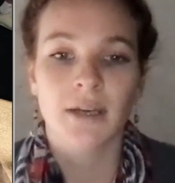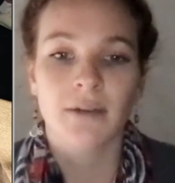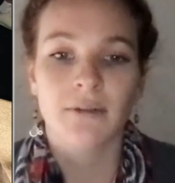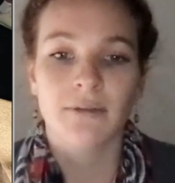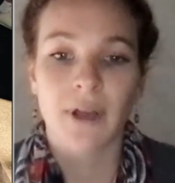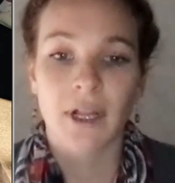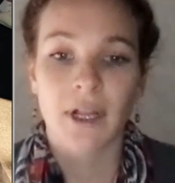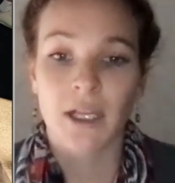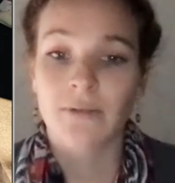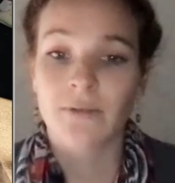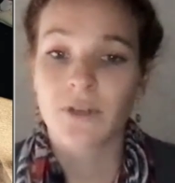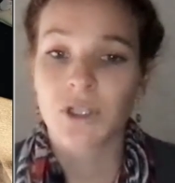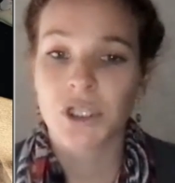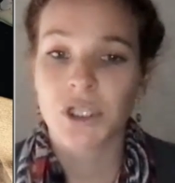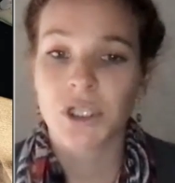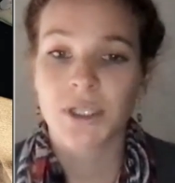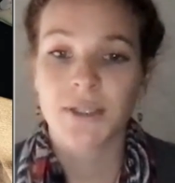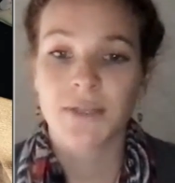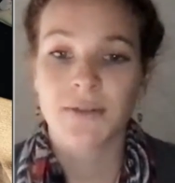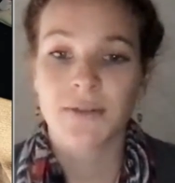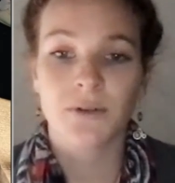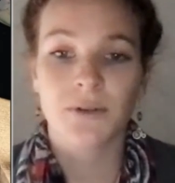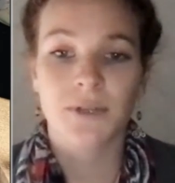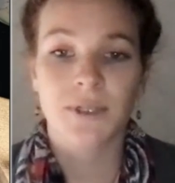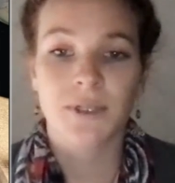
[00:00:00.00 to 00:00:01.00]
Valley
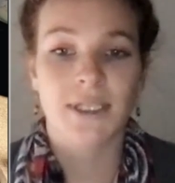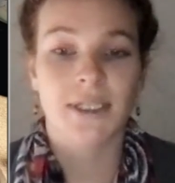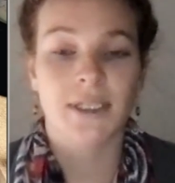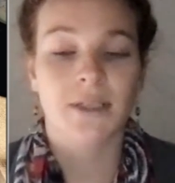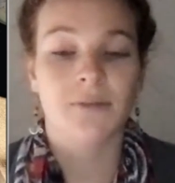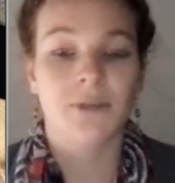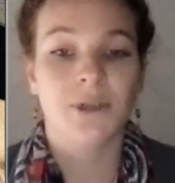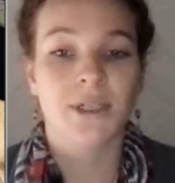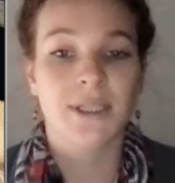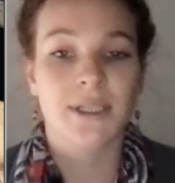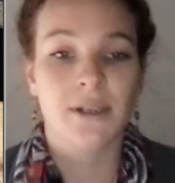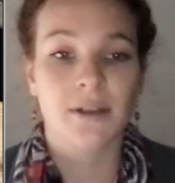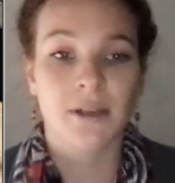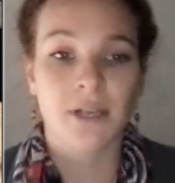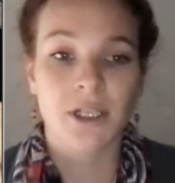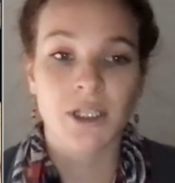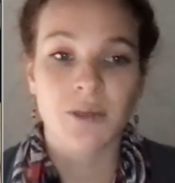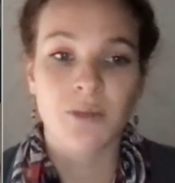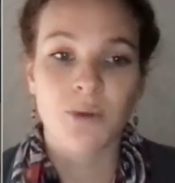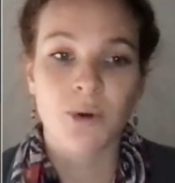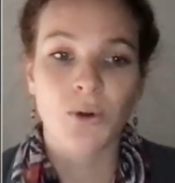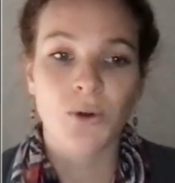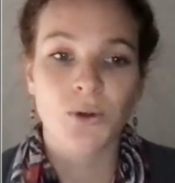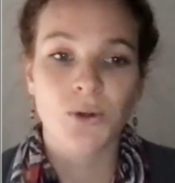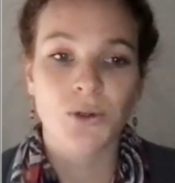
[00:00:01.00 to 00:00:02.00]
Vision's food system resilience
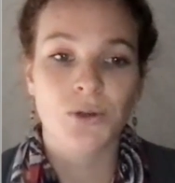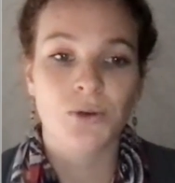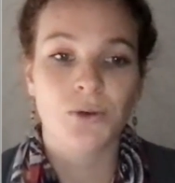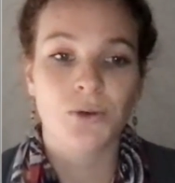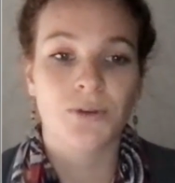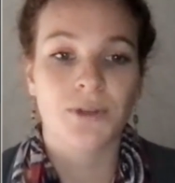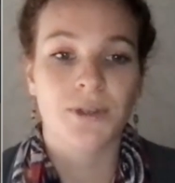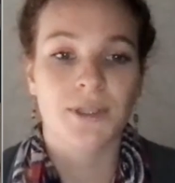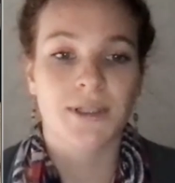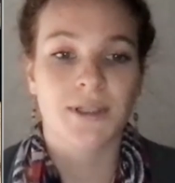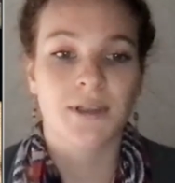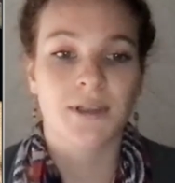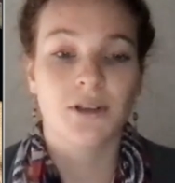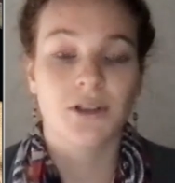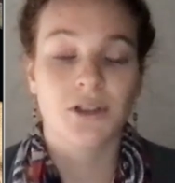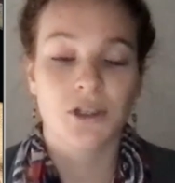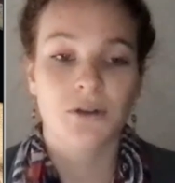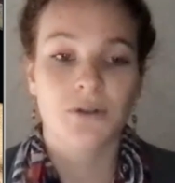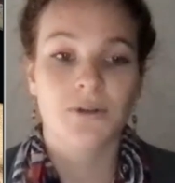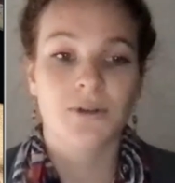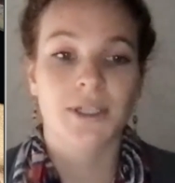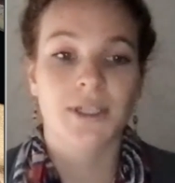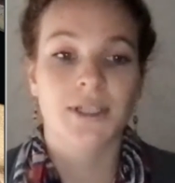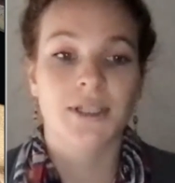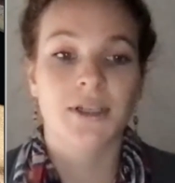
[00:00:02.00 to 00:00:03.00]
poll showed
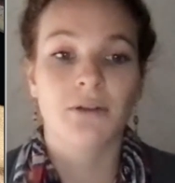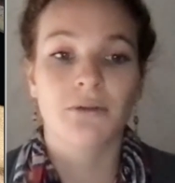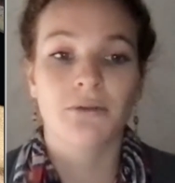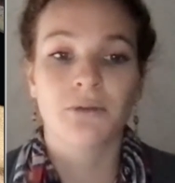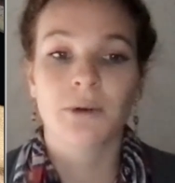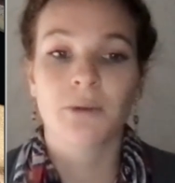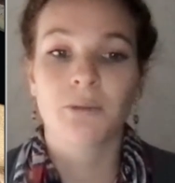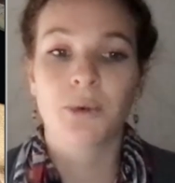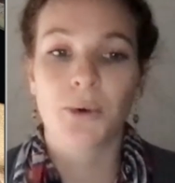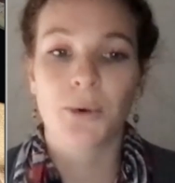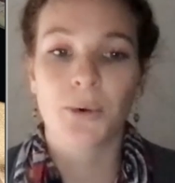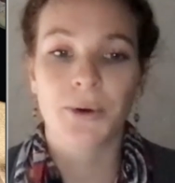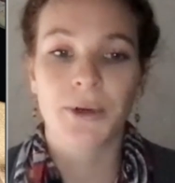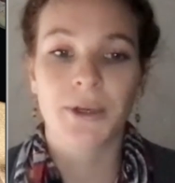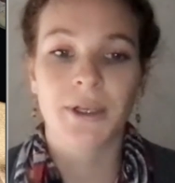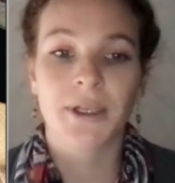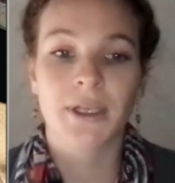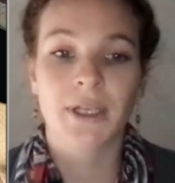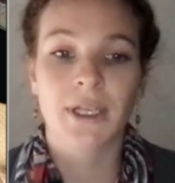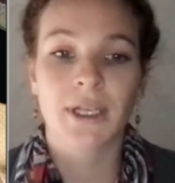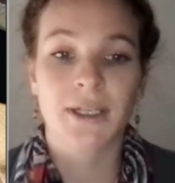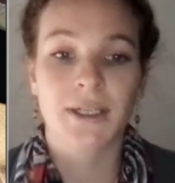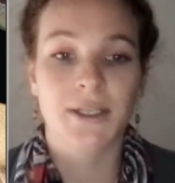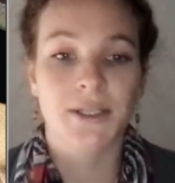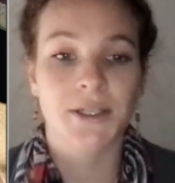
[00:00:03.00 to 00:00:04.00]
the self-reported
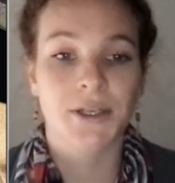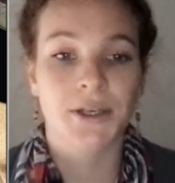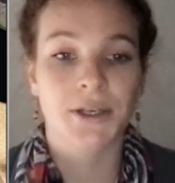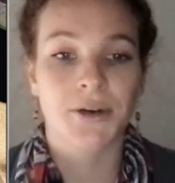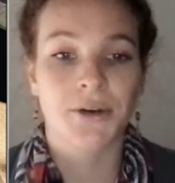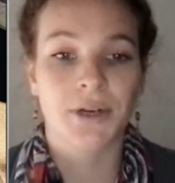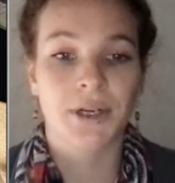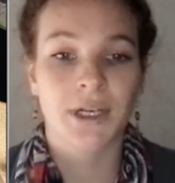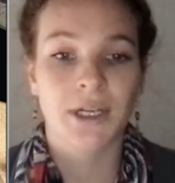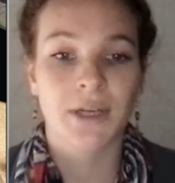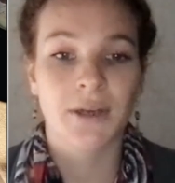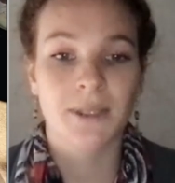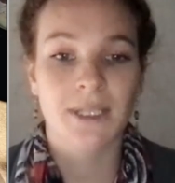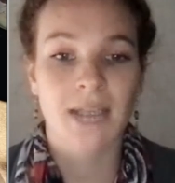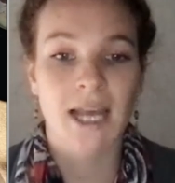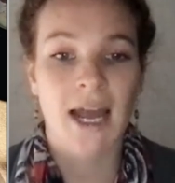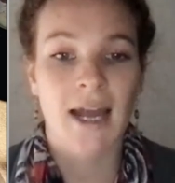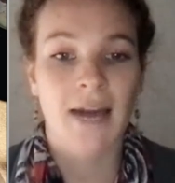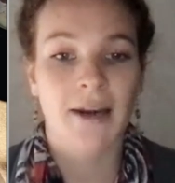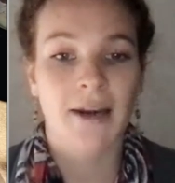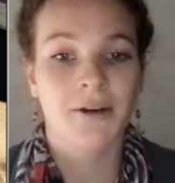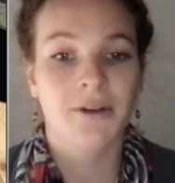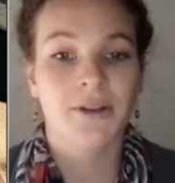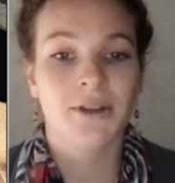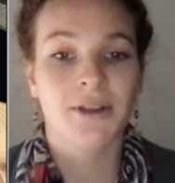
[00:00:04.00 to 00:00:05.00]
insecurity was
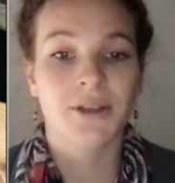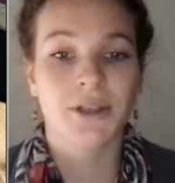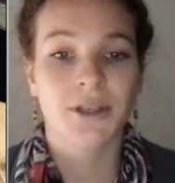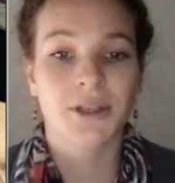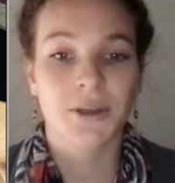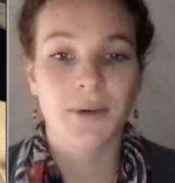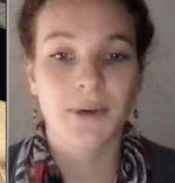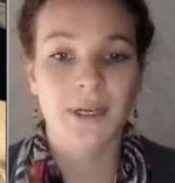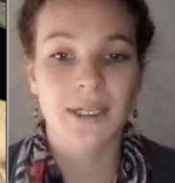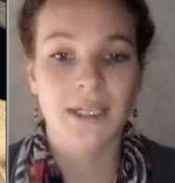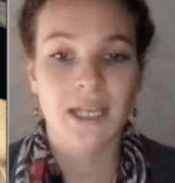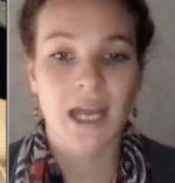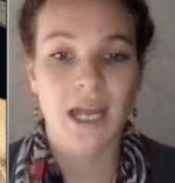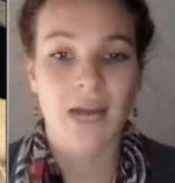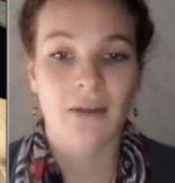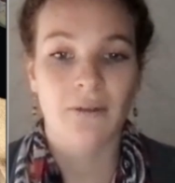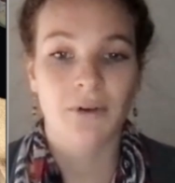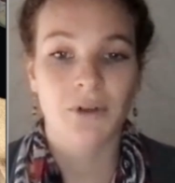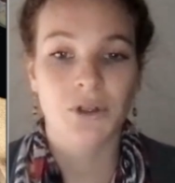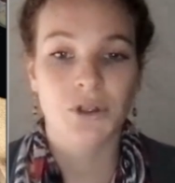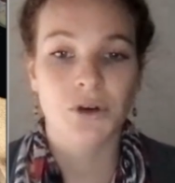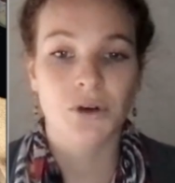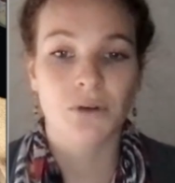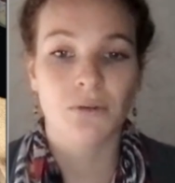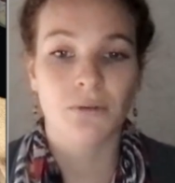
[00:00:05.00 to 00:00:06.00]
higher than the US
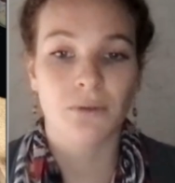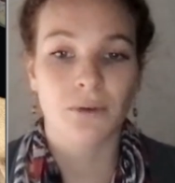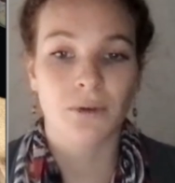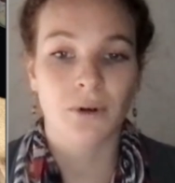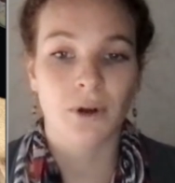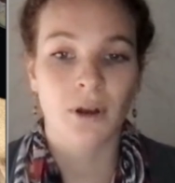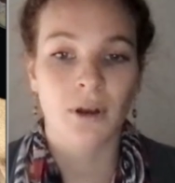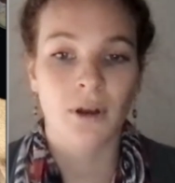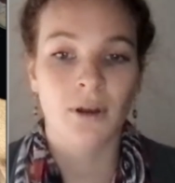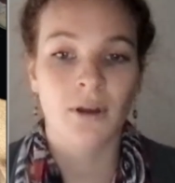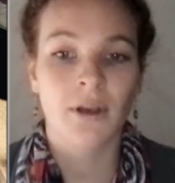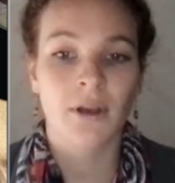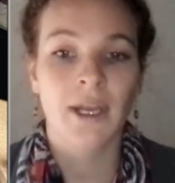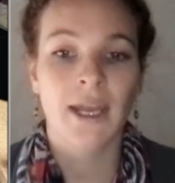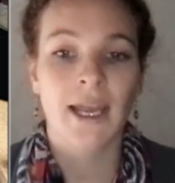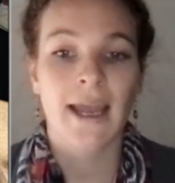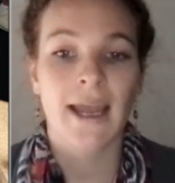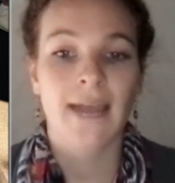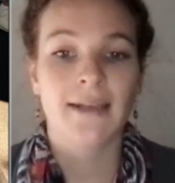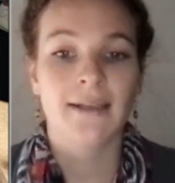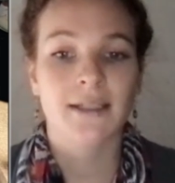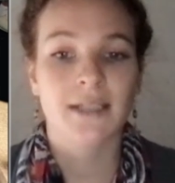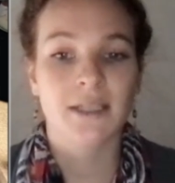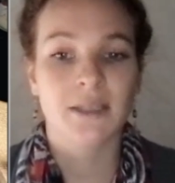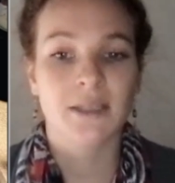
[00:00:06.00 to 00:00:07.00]
average overall,
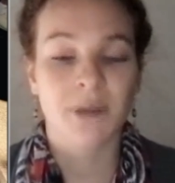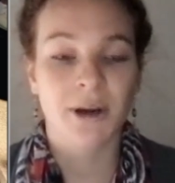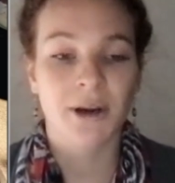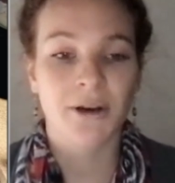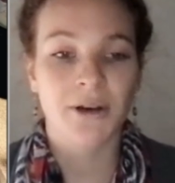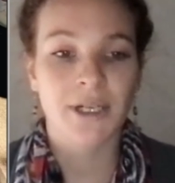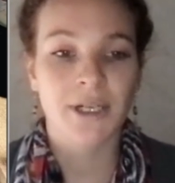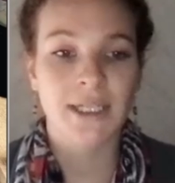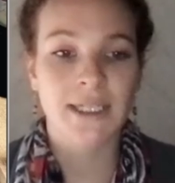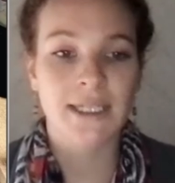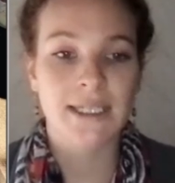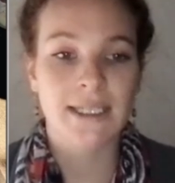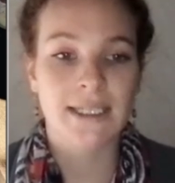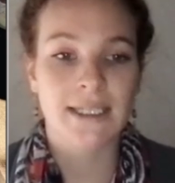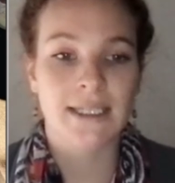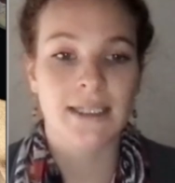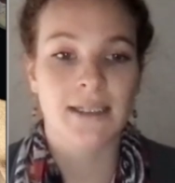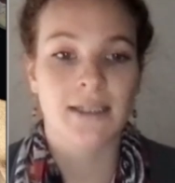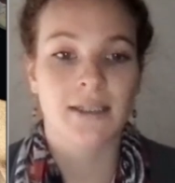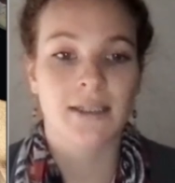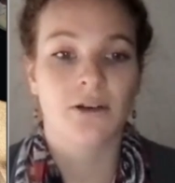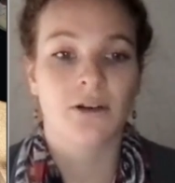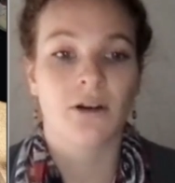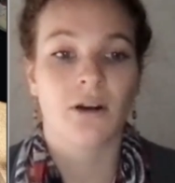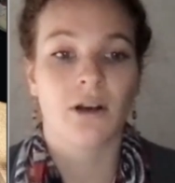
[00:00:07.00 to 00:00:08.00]
and disparities
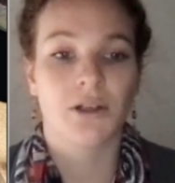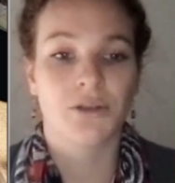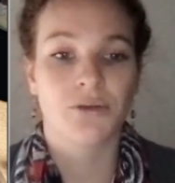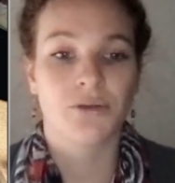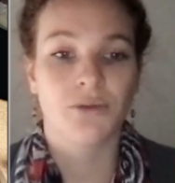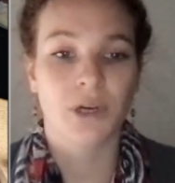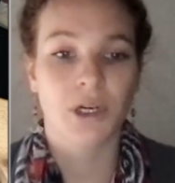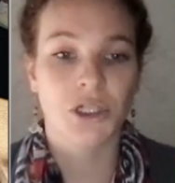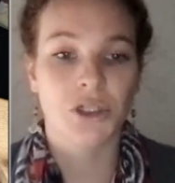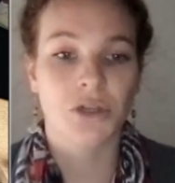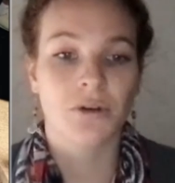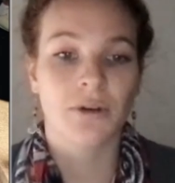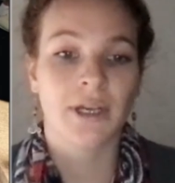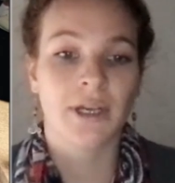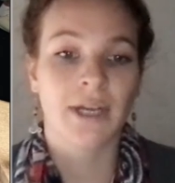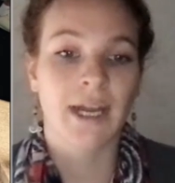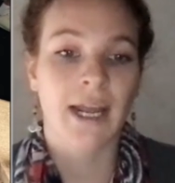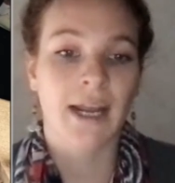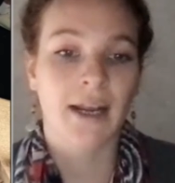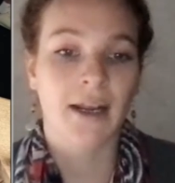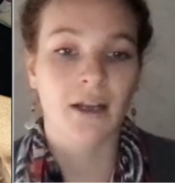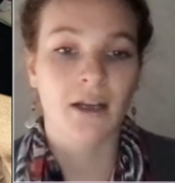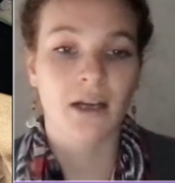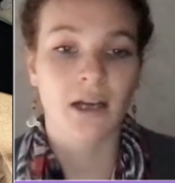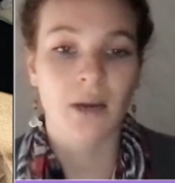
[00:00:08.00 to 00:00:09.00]
exist across racial and
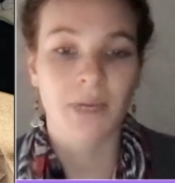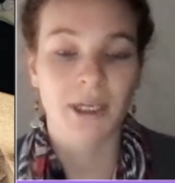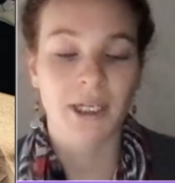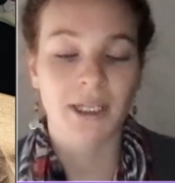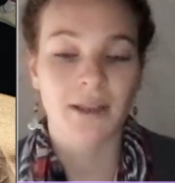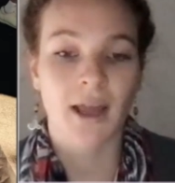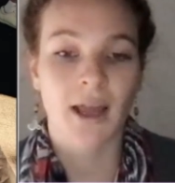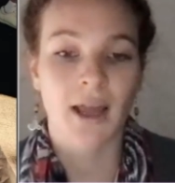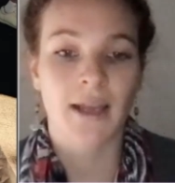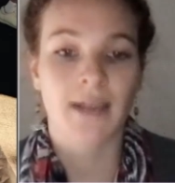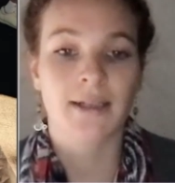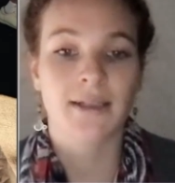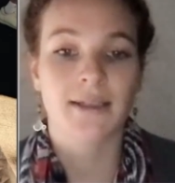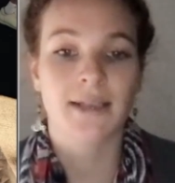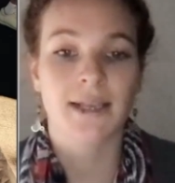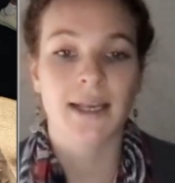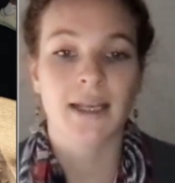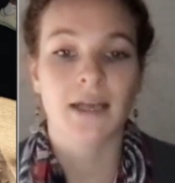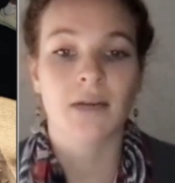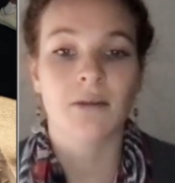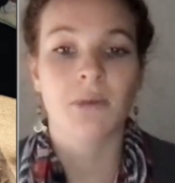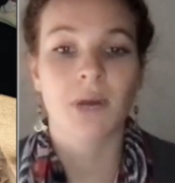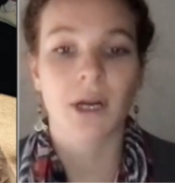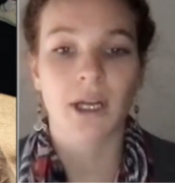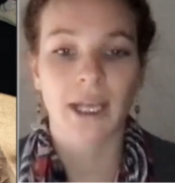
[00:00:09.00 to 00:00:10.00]
economic lines
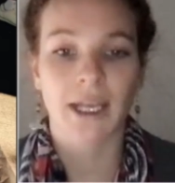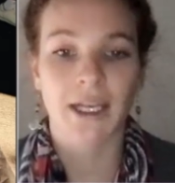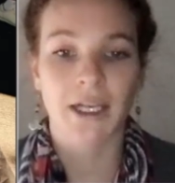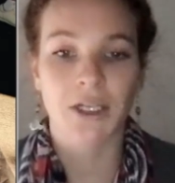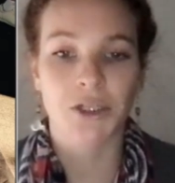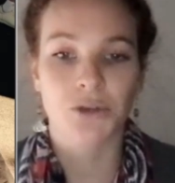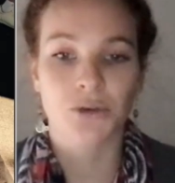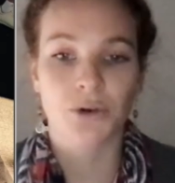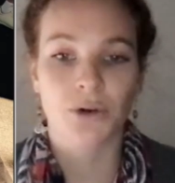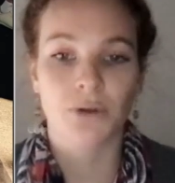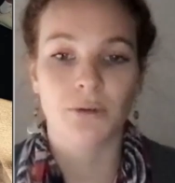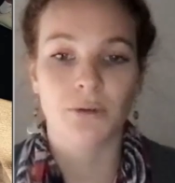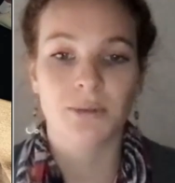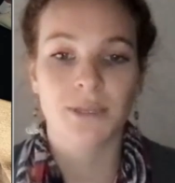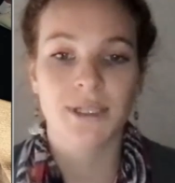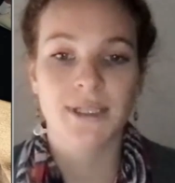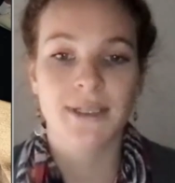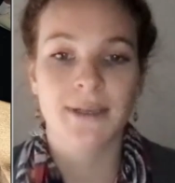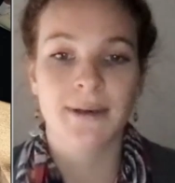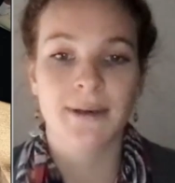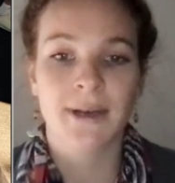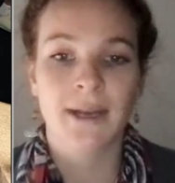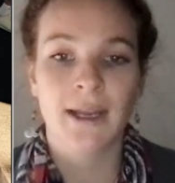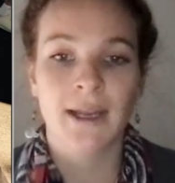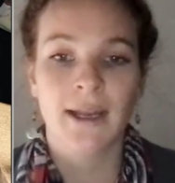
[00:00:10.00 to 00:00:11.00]
and among age
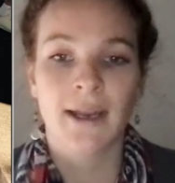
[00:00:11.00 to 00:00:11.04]
groups.